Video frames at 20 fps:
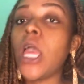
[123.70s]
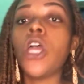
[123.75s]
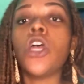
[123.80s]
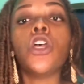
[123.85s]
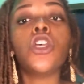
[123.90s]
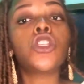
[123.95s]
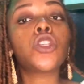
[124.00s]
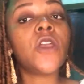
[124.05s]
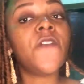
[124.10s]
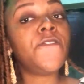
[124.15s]

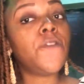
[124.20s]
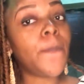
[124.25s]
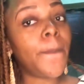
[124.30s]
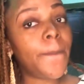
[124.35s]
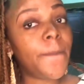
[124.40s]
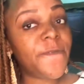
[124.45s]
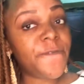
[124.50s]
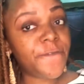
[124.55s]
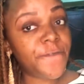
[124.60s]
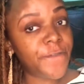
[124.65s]
So if you
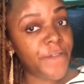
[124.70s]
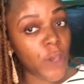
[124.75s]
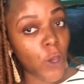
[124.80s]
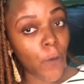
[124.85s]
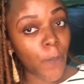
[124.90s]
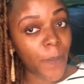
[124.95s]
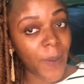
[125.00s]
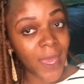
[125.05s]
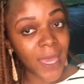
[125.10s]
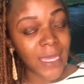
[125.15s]

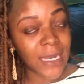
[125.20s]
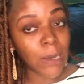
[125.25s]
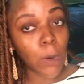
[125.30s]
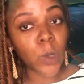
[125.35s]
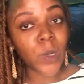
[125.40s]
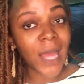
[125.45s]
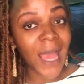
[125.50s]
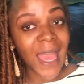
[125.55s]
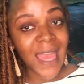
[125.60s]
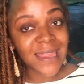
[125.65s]
feel pain
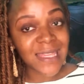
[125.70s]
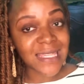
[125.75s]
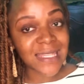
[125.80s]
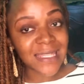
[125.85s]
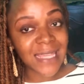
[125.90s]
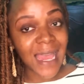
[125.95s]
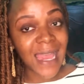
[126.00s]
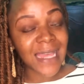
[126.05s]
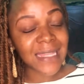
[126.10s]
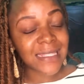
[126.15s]
on either
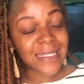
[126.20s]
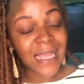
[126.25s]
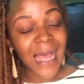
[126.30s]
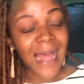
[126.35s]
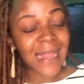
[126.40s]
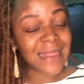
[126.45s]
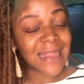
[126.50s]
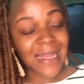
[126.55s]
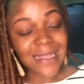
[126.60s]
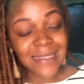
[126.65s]
side
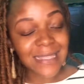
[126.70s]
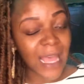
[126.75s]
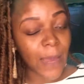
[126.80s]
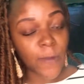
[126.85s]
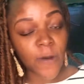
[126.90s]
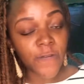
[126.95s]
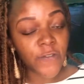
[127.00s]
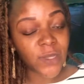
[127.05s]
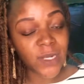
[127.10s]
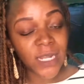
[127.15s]
at that time
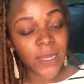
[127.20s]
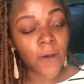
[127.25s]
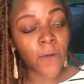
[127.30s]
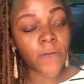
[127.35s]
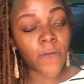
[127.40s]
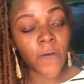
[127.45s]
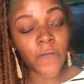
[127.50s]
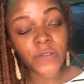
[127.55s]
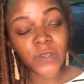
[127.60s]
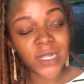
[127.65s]
of
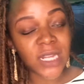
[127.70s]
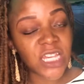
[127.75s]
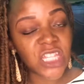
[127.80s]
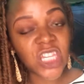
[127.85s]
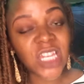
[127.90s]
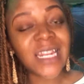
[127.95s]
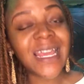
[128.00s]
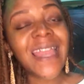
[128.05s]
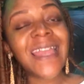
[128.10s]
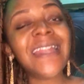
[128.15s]

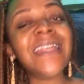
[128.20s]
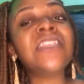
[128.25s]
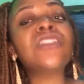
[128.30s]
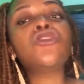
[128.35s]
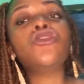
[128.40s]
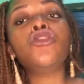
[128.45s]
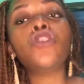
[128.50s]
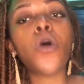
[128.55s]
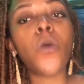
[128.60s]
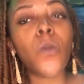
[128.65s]
ovulation, it is
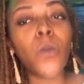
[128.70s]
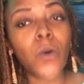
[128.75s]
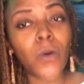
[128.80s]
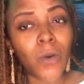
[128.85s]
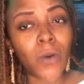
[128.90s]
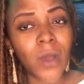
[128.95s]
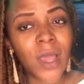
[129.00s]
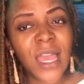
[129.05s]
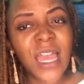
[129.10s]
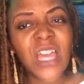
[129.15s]

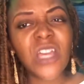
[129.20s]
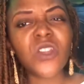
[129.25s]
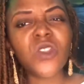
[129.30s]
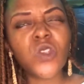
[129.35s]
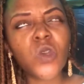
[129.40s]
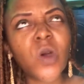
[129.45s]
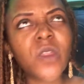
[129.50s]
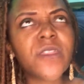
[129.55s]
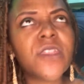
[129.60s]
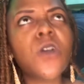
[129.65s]
normal.
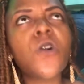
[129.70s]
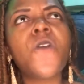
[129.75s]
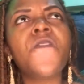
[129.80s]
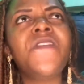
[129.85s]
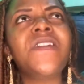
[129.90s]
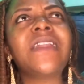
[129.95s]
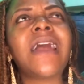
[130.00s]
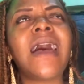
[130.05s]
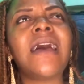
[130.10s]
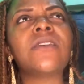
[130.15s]
Don't think of
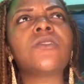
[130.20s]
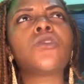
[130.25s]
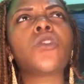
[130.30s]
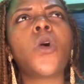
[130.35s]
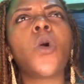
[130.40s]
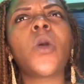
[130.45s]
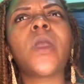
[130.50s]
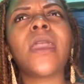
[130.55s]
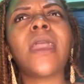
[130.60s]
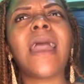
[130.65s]
it as,
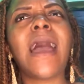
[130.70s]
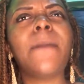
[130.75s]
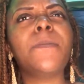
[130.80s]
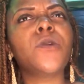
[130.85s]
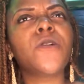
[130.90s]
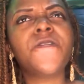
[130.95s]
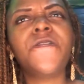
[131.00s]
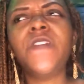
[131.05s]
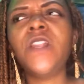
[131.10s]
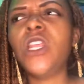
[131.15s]
okay, I'm
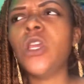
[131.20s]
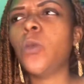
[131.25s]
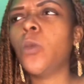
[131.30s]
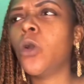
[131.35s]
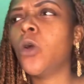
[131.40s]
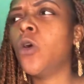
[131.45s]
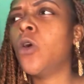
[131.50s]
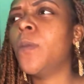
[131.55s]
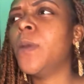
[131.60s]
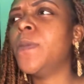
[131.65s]
not feeling
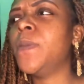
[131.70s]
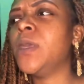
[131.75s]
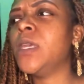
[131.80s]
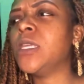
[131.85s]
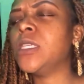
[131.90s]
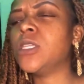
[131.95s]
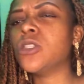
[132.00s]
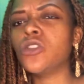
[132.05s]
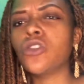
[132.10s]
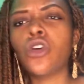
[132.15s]
well, or maybe it
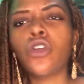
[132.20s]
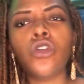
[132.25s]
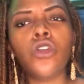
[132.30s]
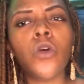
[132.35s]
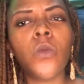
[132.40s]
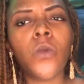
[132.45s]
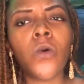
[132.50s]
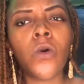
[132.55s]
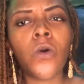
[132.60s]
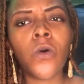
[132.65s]
is not
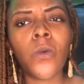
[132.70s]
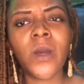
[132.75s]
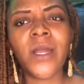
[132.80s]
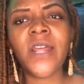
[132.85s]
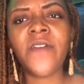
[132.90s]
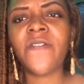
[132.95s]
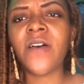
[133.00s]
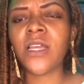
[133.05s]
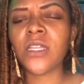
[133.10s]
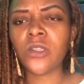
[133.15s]
normal, or
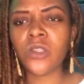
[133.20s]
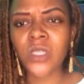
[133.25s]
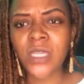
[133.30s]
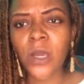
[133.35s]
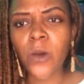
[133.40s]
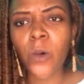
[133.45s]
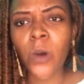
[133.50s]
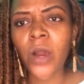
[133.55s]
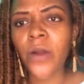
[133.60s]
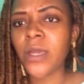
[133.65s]
whatever, you get
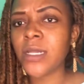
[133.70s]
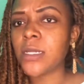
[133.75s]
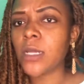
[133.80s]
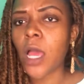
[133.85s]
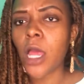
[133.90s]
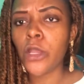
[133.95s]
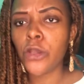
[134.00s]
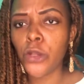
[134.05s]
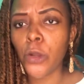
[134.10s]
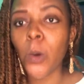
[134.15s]
worried.
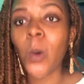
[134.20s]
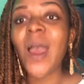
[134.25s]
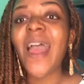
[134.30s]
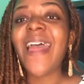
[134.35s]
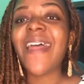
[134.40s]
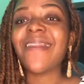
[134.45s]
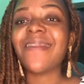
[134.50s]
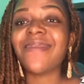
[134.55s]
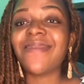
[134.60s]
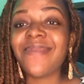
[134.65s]
No,
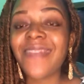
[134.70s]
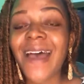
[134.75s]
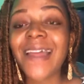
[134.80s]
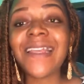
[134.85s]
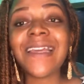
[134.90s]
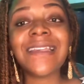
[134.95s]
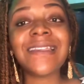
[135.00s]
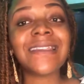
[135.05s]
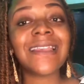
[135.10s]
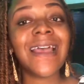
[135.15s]
that
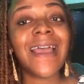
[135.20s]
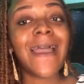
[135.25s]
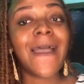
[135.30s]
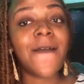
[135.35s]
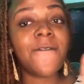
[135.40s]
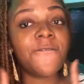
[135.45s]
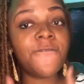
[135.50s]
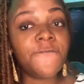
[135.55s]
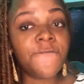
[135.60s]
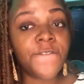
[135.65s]
is
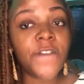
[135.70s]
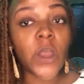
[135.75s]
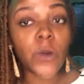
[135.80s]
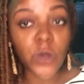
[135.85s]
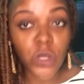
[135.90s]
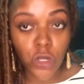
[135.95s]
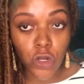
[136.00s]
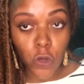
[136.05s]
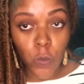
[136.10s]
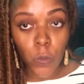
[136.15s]
very
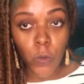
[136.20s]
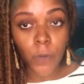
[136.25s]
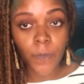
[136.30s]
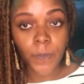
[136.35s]
normal.